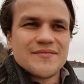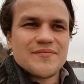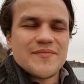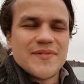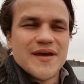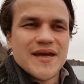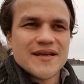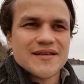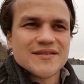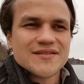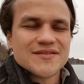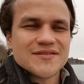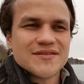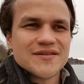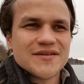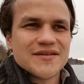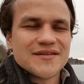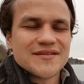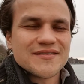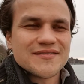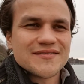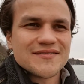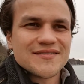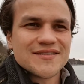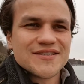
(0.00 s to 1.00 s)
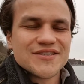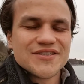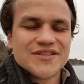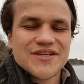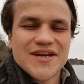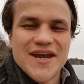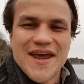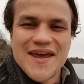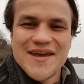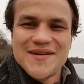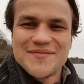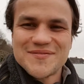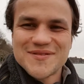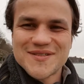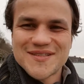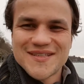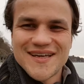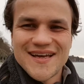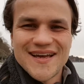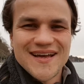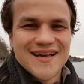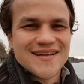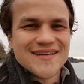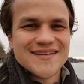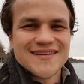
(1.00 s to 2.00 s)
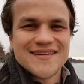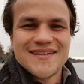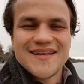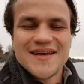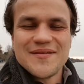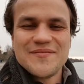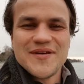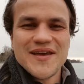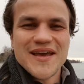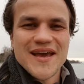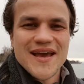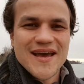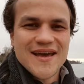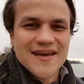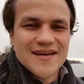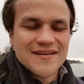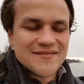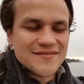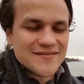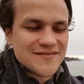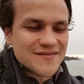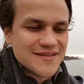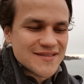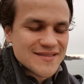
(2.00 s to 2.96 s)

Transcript: make certain shapes and they behave.